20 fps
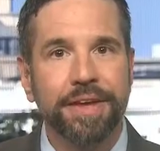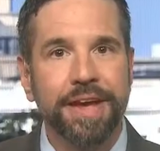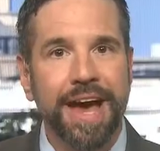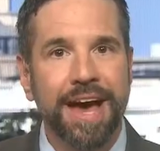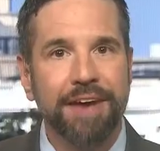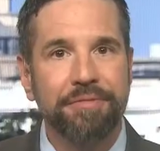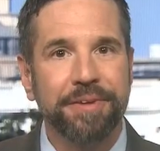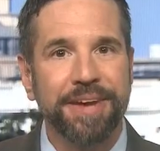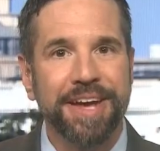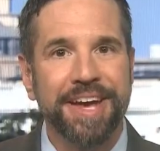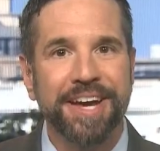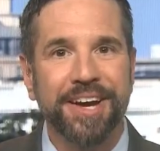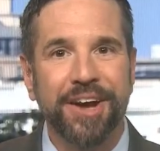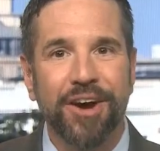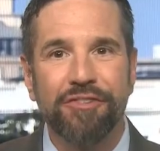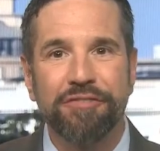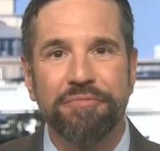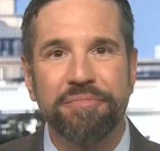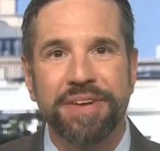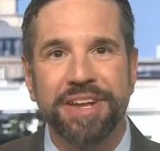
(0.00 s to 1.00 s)
The Afghan
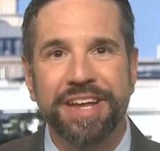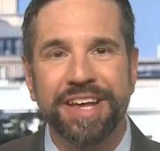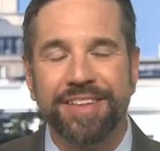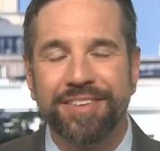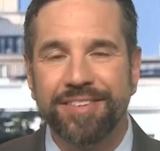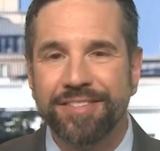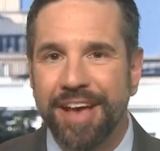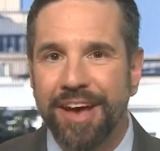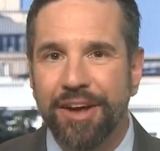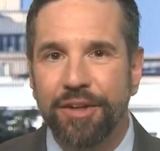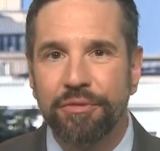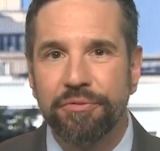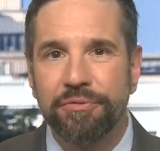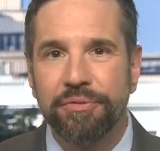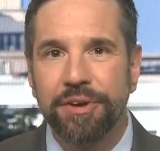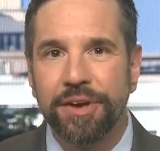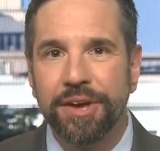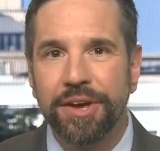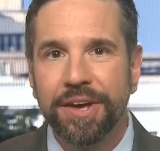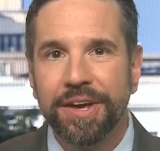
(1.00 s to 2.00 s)
government
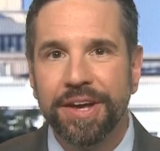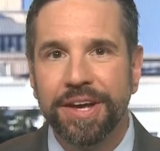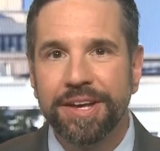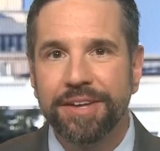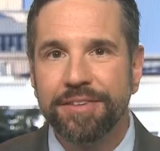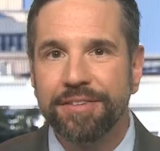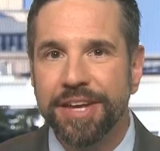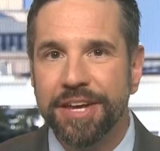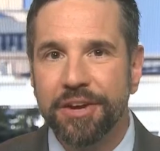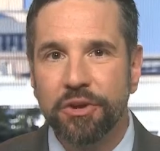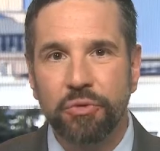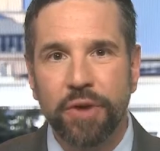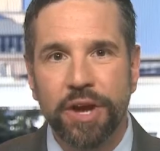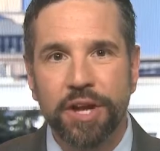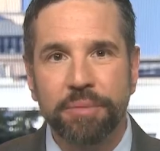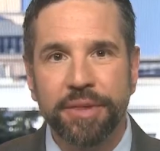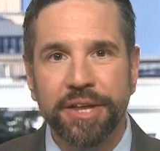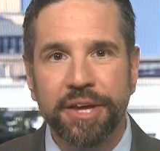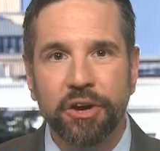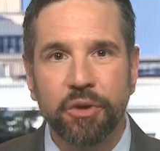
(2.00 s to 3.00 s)
itself is
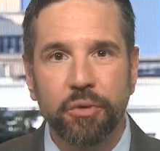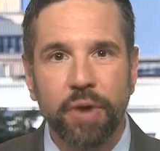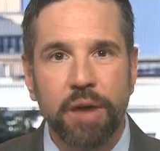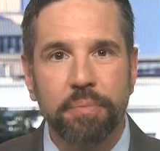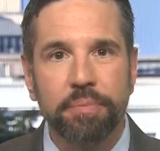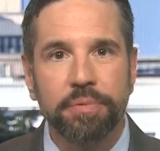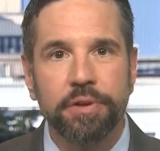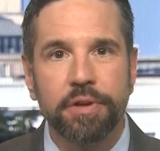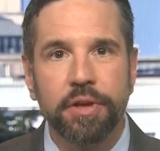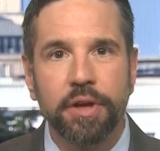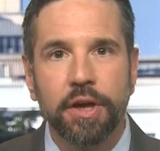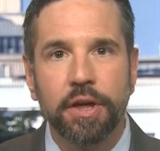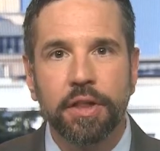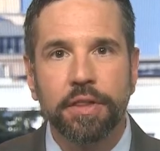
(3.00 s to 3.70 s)
incredibly corrupt.